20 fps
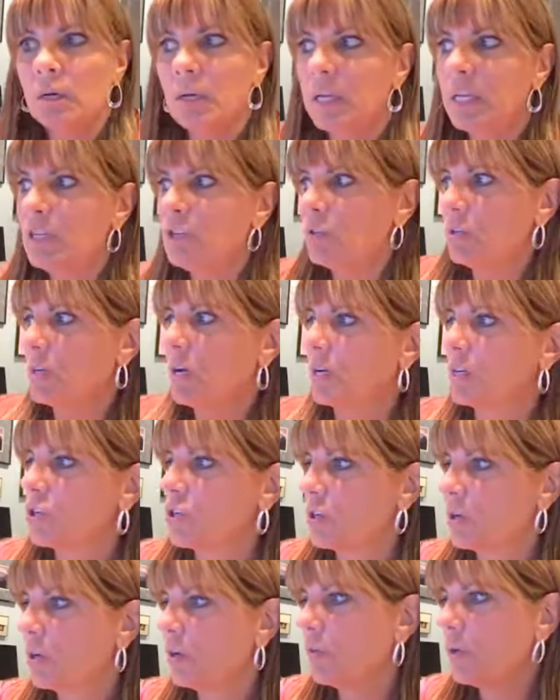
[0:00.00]

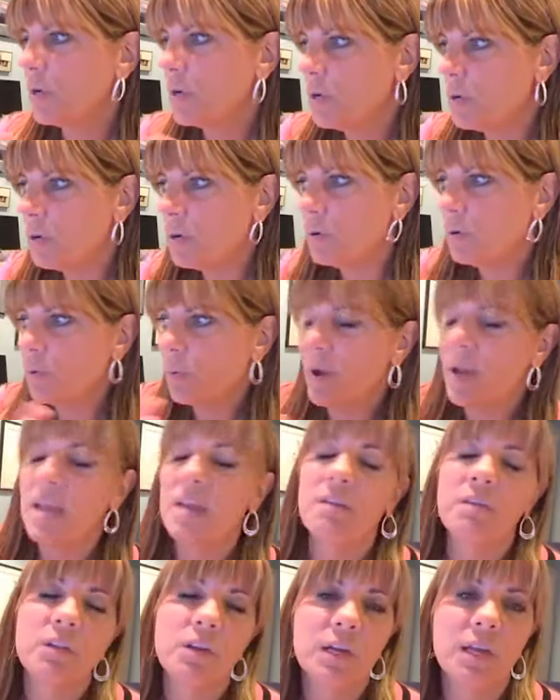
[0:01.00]
introduction or a new way
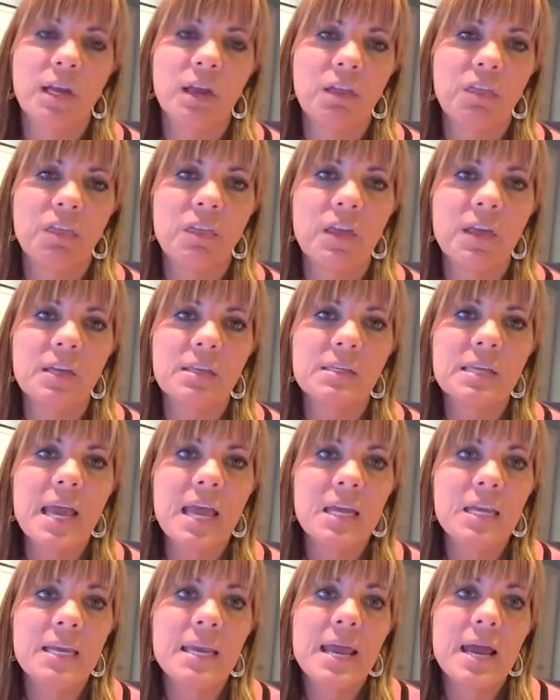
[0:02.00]
of looking at things?
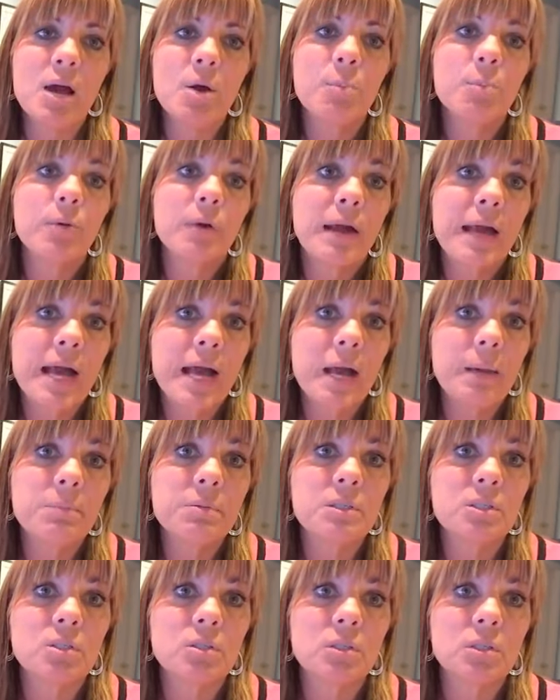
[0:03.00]
And now
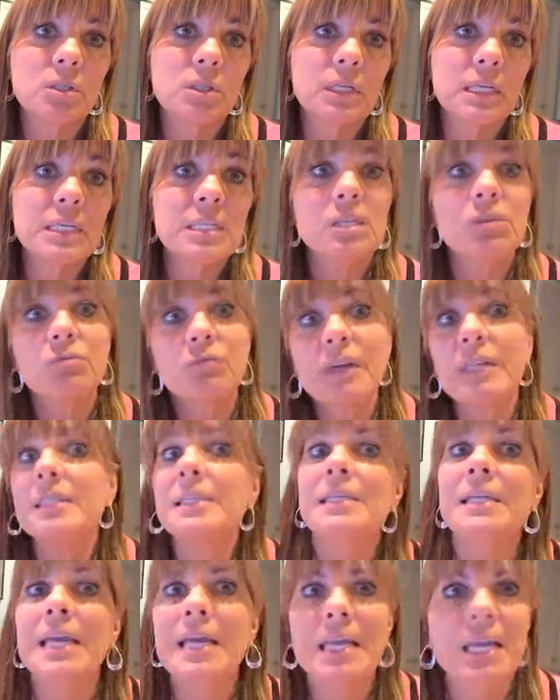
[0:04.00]
perhaps is it
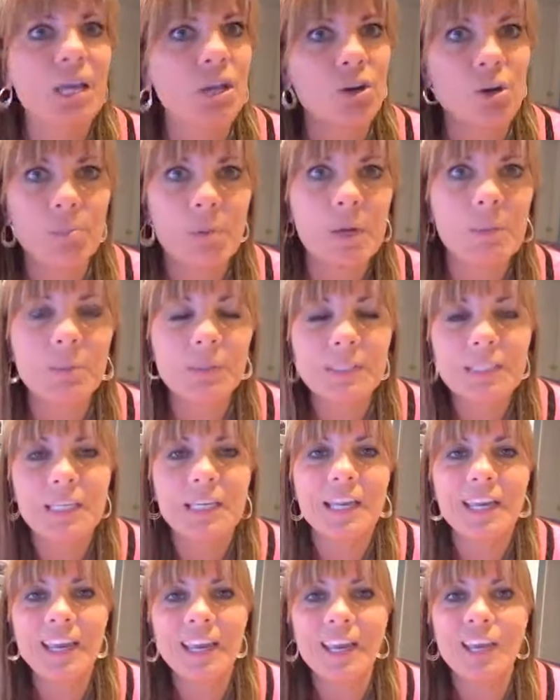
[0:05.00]
resonating and are people
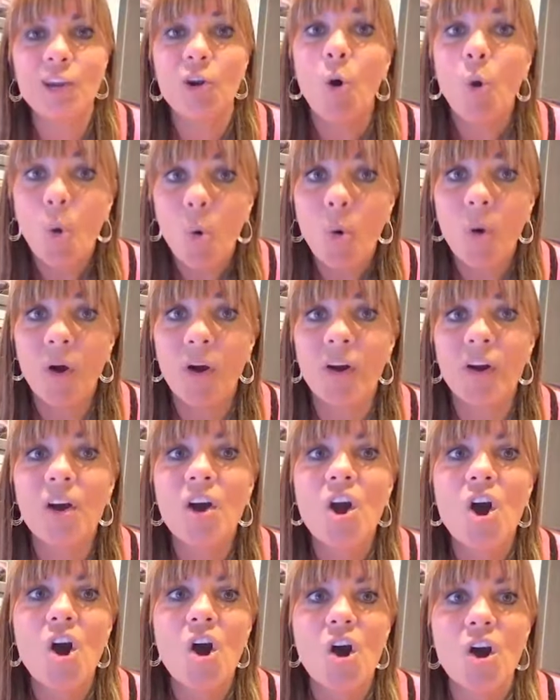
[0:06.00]
digging it? Or
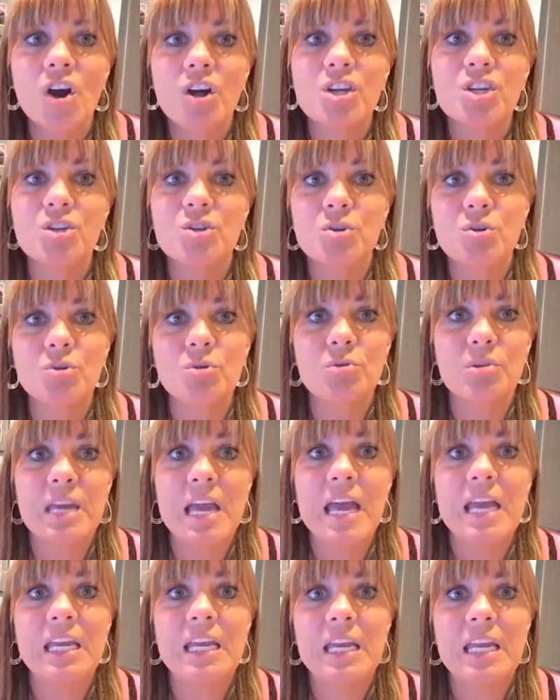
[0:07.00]
are you
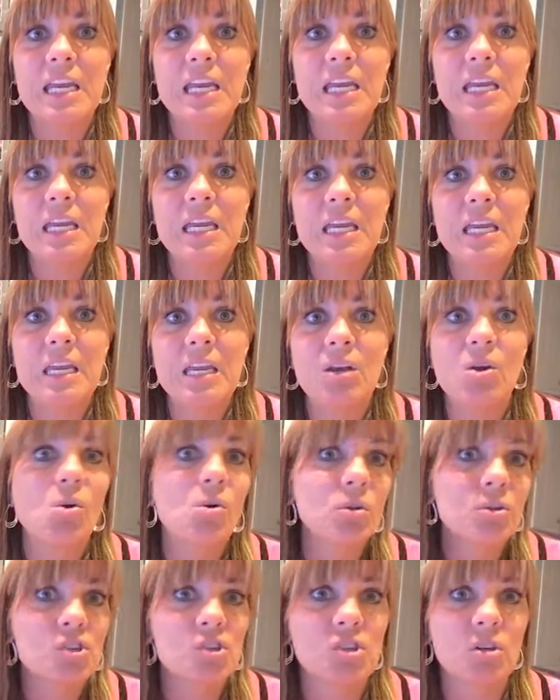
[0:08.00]
getting
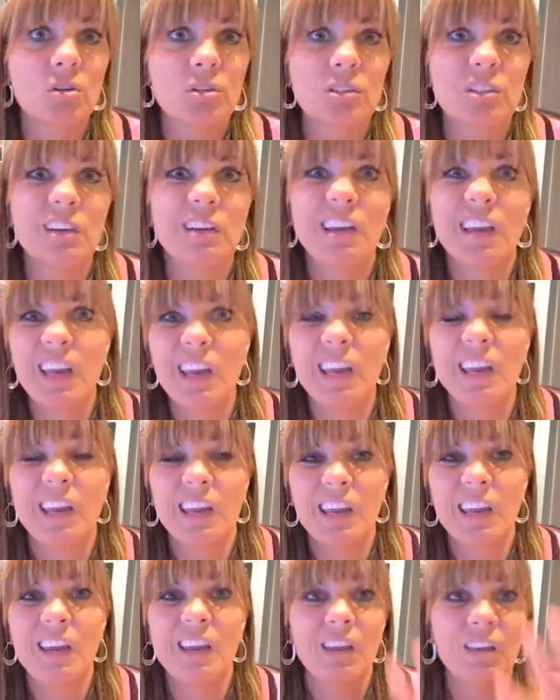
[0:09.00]
cold shoulder, eh,
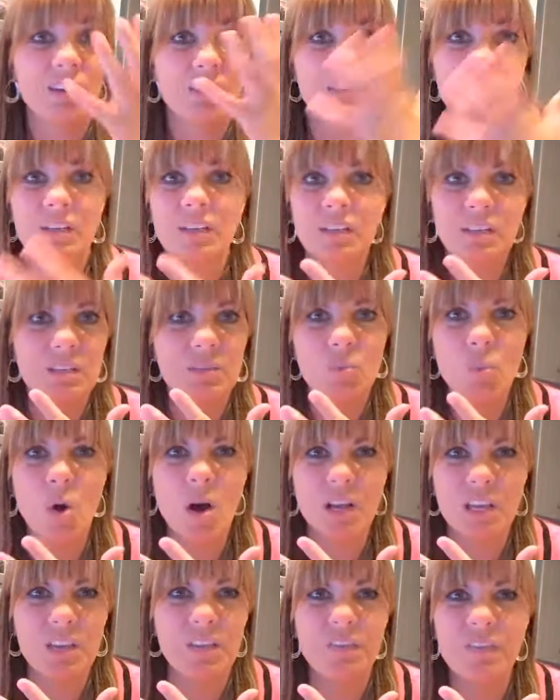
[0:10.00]
eh,
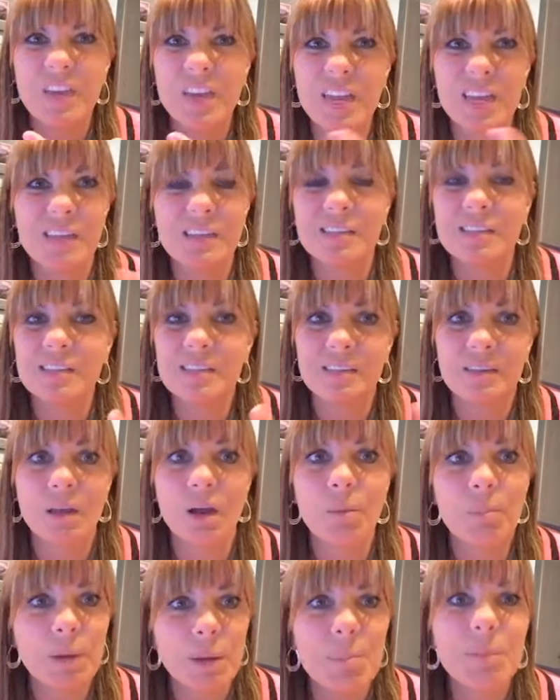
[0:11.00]
wonky face? Are
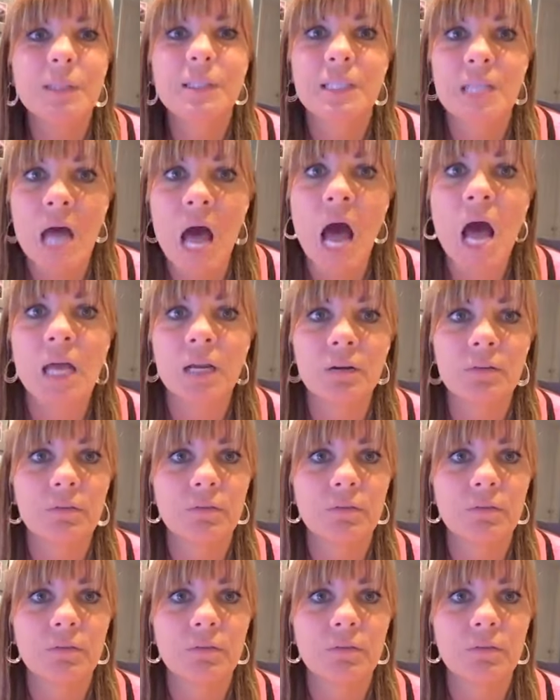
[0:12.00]
people not